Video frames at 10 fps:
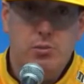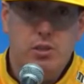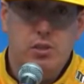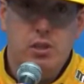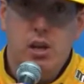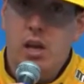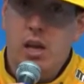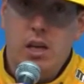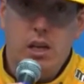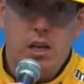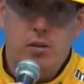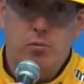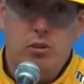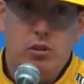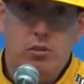We just need him
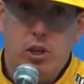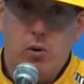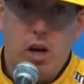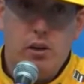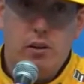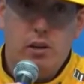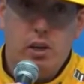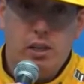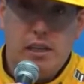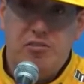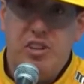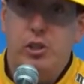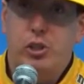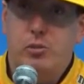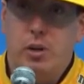to go out there and get
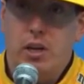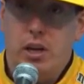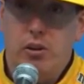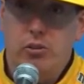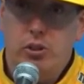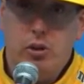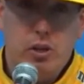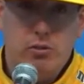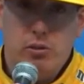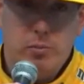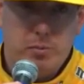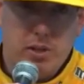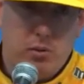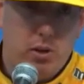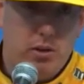finishes right now. You know, I told him, I'm
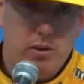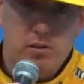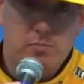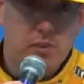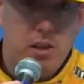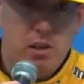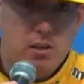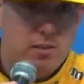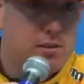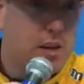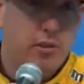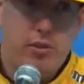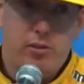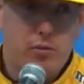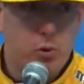like, whether it's
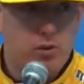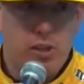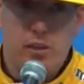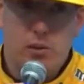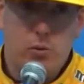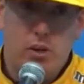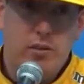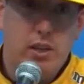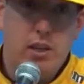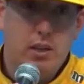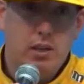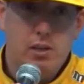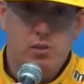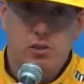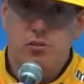7th or 14th or wherever the hell it
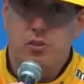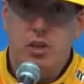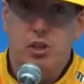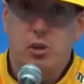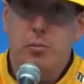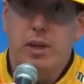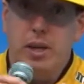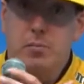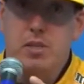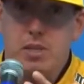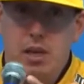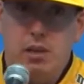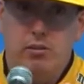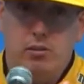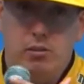is, just finish. Don't make any
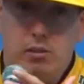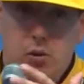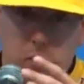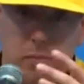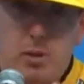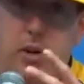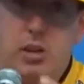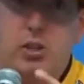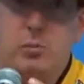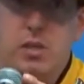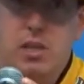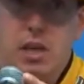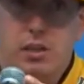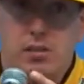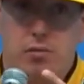mistakes or minimize your
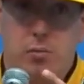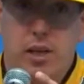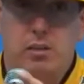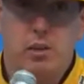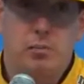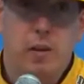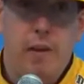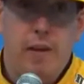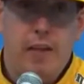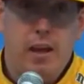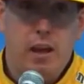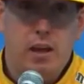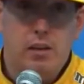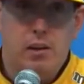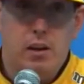mistakes if you make some,
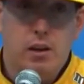and